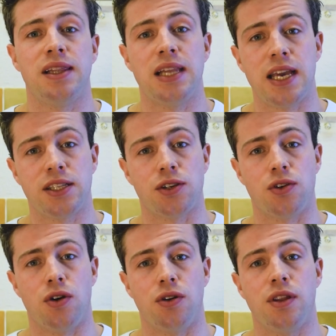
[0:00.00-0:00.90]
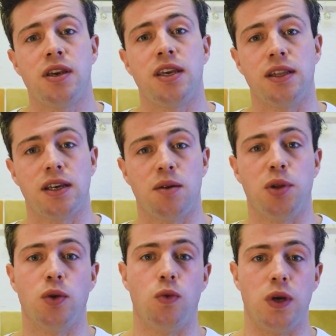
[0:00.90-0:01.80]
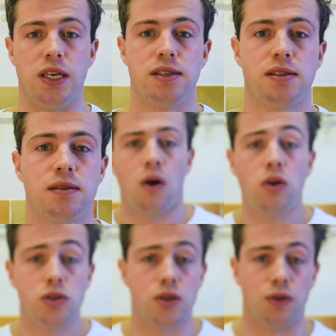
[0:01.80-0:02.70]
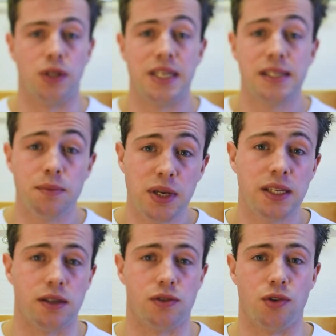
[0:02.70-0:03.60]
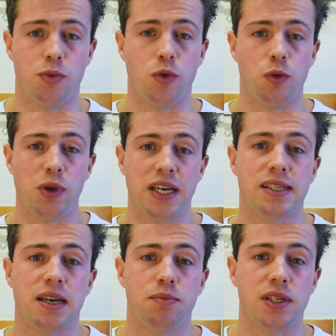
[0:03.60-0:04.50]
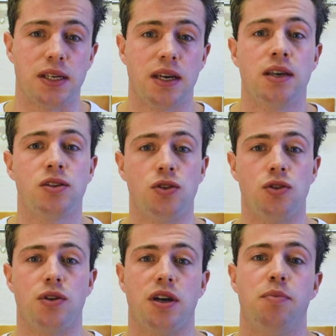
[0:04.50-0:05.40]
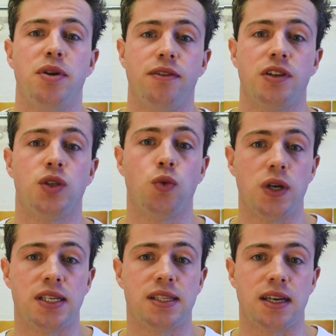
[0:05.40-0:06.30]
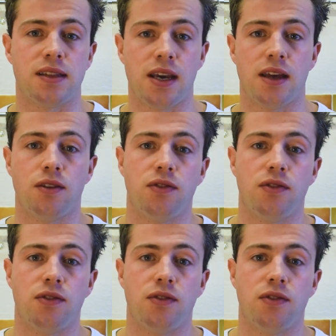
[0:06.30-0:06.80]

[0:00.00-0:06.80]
later on in a couple of weeks. Also, the intermediate group will be attempting to do a bit of a twist at the end